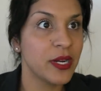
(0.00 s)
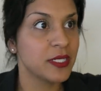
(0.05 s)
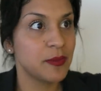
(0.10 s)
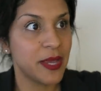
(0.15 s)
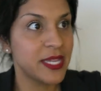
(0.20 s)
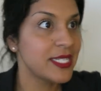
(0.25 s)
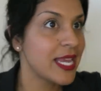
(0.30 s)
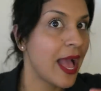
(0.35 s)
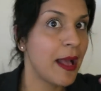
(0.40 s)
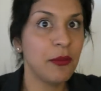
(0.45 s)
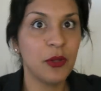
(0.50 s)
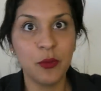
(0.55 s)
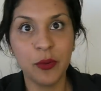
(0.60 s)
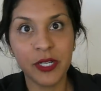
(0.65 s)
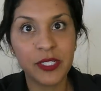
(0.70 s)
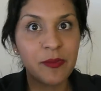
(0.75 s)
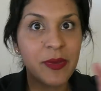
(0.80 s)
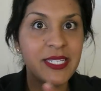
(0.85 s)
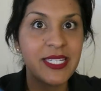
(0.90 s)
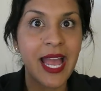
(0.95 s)
where's my tablet?
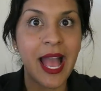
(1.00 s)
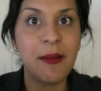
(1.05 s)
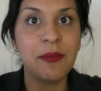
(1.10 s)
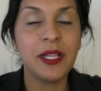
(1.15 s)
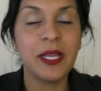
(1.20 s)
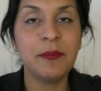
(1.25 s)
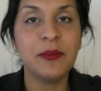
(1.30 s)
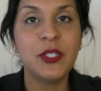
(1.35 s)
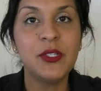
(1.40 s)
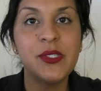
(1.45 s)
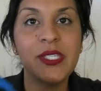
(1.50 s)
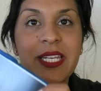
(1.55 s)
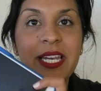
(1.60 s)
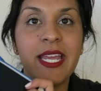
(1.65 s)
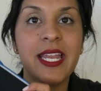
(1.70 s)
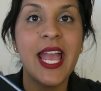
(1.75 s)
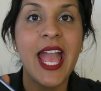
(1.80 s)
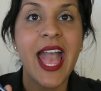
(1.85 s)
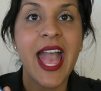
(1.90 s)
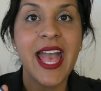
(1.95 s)
Where's my tablet? I'm losing
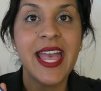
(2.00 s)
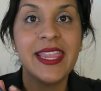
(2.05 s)
it.